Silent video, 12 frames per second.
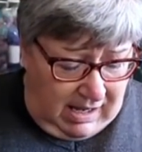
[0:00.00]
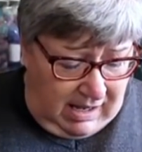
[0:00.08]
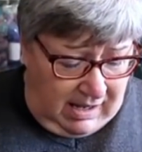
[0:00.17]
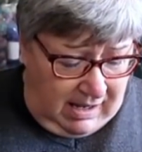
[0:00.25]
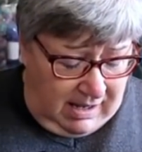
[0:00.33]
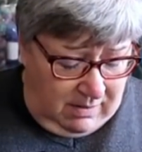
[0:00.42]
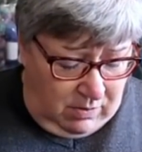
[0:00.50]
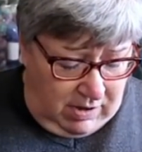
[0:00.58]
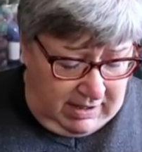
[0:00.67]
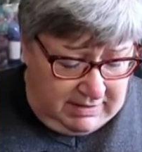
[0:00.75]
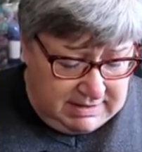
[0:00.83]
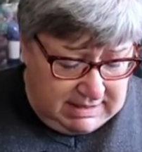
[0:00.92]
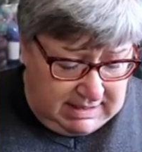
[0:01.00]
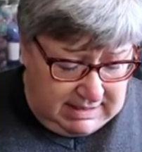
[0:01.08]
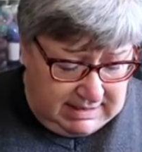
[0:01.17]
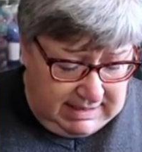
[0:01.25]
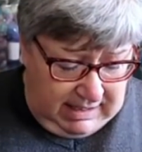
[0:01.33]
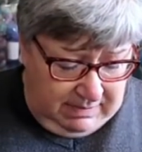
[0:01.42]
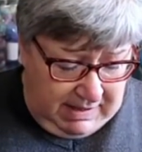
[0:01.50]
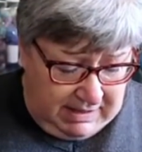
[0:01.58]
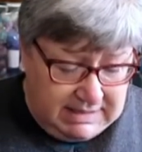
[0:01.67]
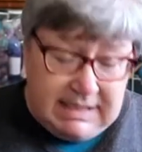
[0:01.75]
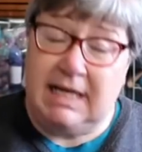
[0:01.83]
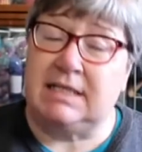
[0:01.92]
Uh, what else can I say
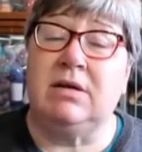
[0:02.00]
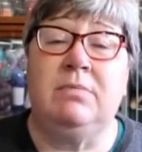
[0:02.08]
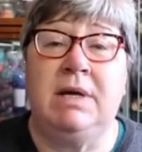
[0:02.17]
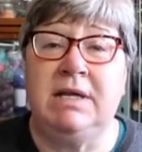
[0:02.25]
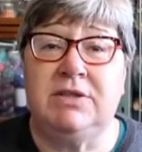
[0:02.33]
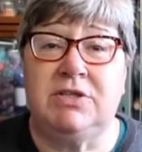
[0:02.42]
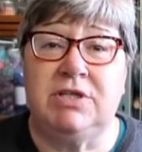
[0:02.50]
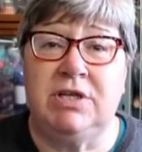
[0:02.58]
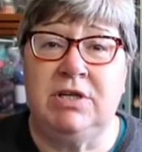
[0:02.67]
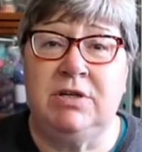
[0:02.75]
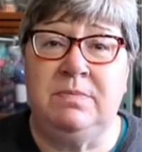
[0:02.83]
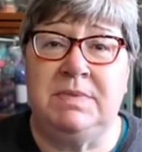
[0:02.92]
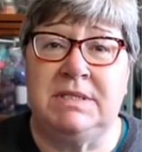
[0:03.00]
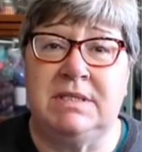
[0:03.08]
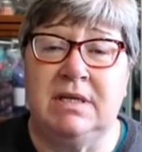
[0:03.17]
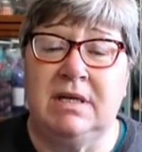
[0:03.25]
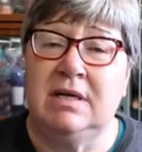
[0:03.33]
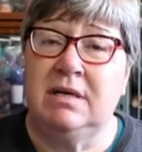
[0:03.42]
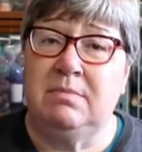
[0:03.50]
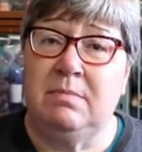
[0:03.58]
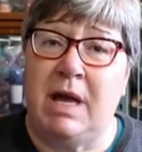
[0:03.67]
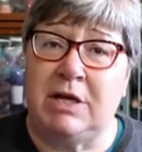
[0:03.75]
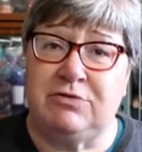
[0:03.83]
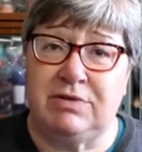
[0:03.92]
about it? Yes, I made the tubes,
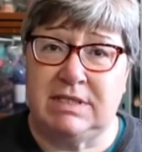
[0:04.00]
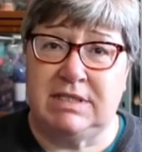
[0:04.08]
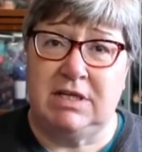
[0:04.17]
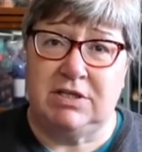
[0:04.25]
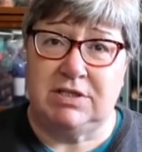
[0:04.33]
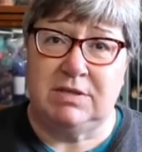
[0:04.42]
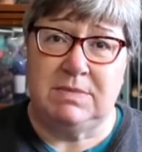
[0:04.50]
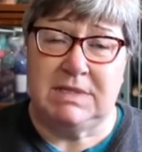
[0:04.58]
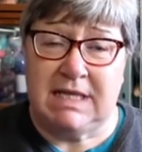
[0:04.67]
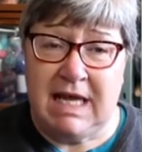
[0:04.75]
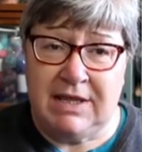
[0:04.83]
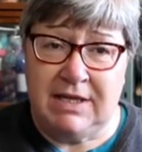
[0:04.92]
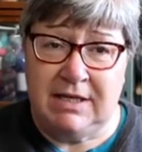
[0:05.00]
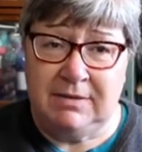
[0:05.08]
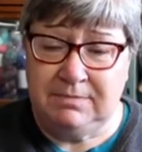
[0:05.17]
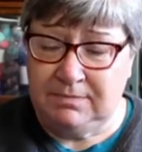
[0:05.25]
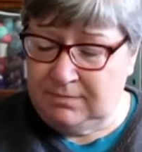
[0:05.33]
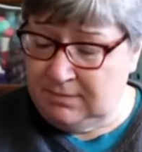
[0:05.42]
mattress stitched them together,